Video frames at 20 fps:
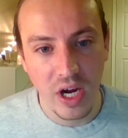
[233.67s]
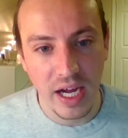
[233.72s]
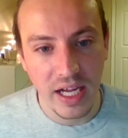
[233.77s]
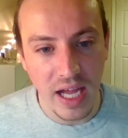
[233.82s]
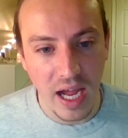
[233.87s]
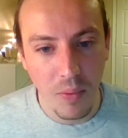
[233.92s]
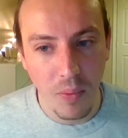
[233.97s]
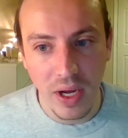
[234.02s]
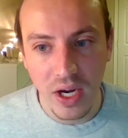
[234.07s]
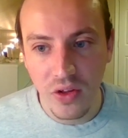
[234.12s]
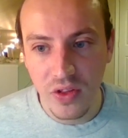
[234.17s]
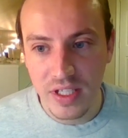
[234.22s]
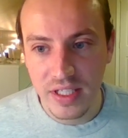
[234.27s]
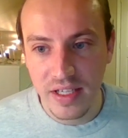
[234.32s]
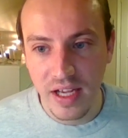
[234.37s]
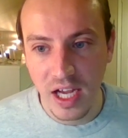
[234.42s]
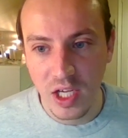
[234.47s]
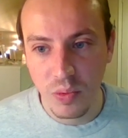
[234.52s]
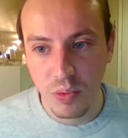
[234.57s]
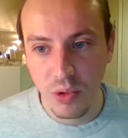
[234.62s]
I went on this
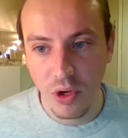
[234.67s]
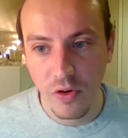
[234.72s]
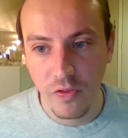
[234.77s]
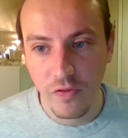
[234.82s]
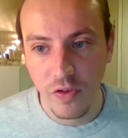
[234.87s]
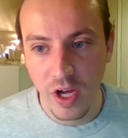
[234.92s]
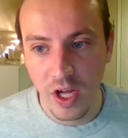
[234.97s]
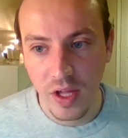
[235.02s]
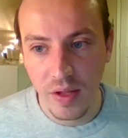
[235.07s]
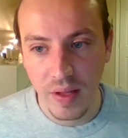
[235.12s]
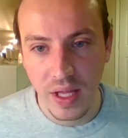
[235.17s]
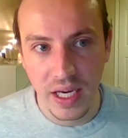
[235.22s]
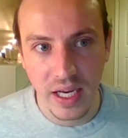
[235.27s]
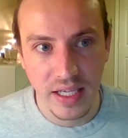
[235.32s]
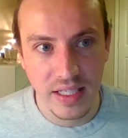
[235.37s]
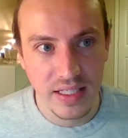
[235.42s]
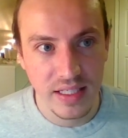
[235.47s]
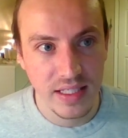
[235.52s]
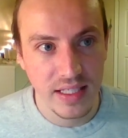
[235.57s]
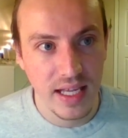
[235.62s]
guy's profile and I
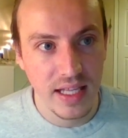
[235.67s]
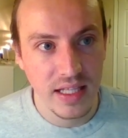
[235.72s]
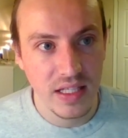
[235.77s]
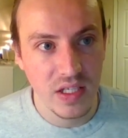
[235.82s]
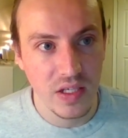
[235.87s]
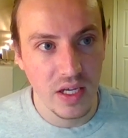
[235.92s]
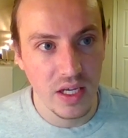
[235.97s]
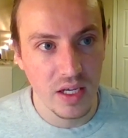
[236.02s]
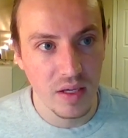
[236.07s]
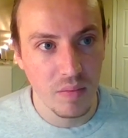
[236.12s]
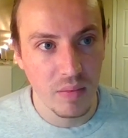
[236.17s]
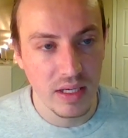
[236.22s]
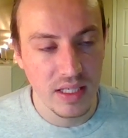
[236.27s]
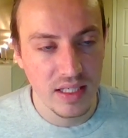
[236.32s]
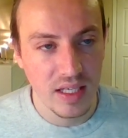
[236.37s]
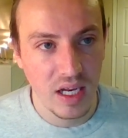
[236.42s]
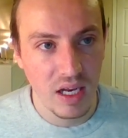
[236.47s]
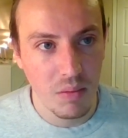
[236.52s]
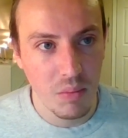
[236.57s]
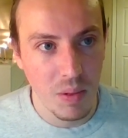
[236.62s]
said to him, I
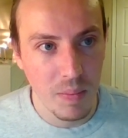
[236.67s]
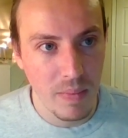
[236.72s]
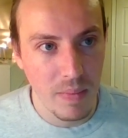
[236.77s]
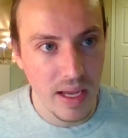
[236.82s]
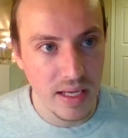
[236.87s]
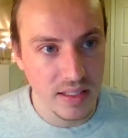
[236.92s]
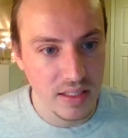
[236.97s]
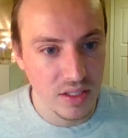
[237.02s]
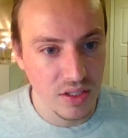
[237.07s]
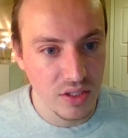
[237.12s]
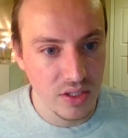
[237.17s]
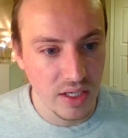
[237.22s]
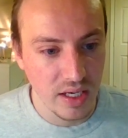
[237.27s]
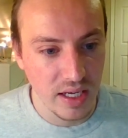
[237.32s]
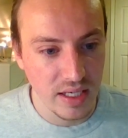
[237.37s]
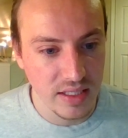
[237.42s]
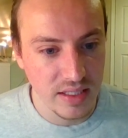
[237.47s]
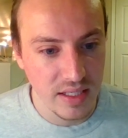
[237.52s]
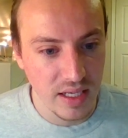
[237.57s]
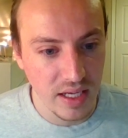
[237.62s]
sent him a message and I
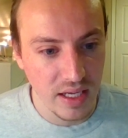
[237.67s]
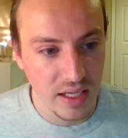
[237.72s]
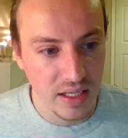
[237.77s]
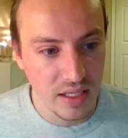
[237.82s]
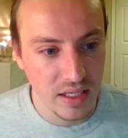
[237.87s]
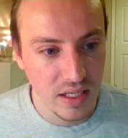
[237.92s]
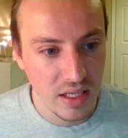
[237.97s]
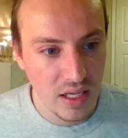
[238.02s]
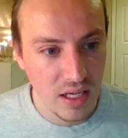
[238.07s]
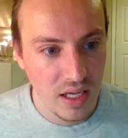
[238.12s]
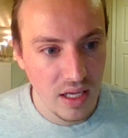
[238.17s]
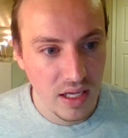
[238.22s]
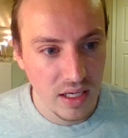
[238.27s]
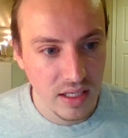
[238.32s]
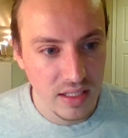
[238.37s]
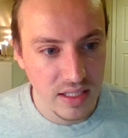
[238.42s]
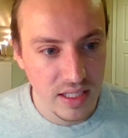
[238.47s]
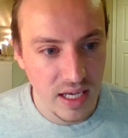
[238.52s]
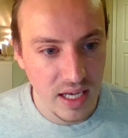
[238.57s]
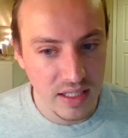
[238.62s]
said, because
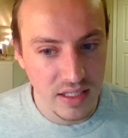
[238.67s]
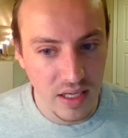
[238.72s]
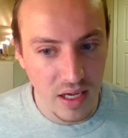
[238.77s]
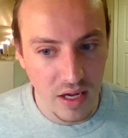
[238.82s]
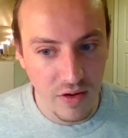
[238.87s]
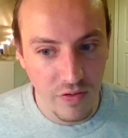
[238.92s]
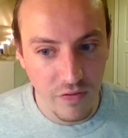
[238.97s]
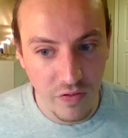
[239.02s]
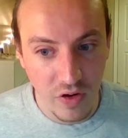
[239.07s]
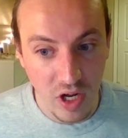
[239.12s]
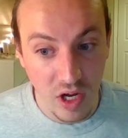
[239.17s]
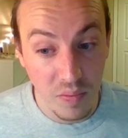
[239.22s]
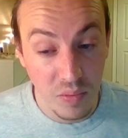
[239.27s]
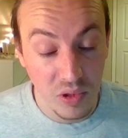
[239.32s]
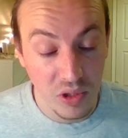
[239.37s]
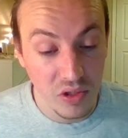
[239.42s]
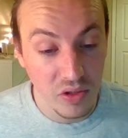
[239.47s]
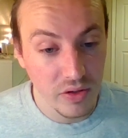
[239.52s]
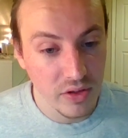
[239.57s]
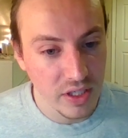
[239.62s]
he has a couple
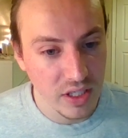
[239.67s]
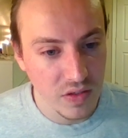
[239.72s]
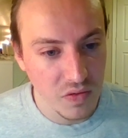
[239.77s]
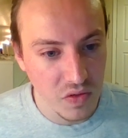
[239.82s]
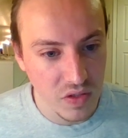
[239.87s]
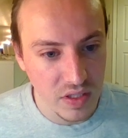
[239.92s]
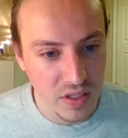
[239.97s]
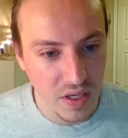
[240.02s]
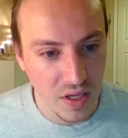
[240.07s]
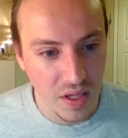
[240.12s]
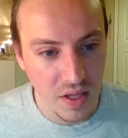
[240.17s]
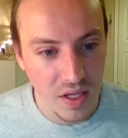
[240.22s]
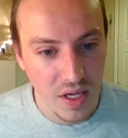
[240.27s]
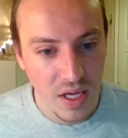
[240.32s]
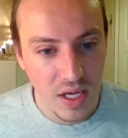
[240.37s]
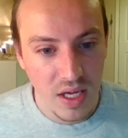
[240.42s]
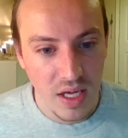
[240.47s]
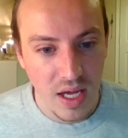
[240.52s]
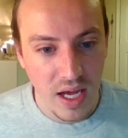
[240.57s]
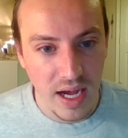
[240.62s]
good things for sale,
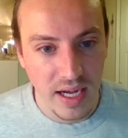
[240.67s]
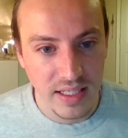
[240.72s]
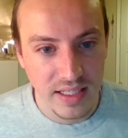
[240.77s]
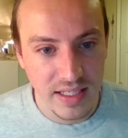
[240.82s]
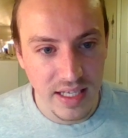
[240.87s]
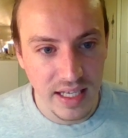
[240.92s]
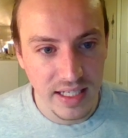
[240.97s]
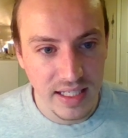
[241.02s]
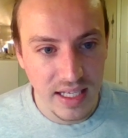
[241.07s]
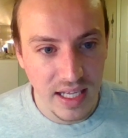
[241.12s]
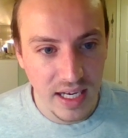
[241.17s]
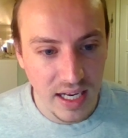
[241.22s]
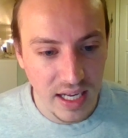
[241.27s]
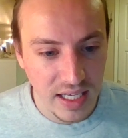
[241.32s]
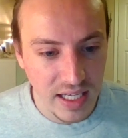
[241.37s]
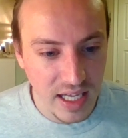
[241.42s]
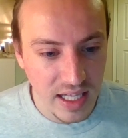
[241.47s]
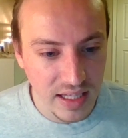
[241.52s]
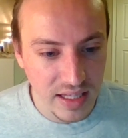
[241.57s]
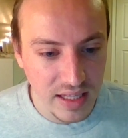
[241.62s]
I said, can I
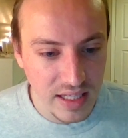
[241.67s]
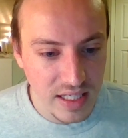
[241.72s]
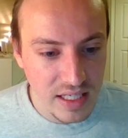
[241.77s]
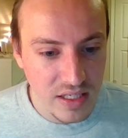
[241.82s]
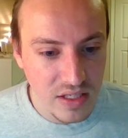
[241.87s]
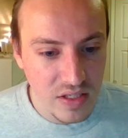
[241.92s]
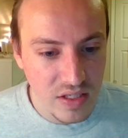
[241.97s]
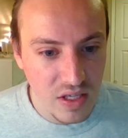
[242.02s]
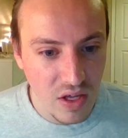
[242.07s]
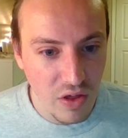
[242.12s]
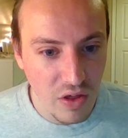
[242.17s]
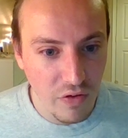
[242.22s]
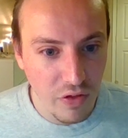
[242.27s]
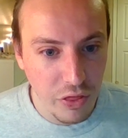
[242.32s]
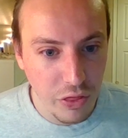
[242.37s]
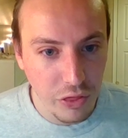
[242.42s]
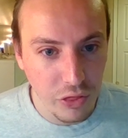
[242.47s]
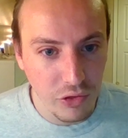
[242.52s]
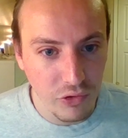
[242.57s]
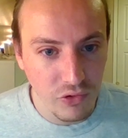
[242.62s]
get these
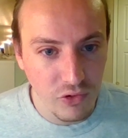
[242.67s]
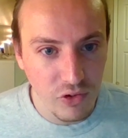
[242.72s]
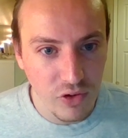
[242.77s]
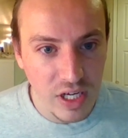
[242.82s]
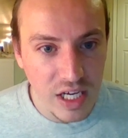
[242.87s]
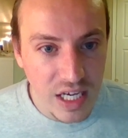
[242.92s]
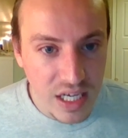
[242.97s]
3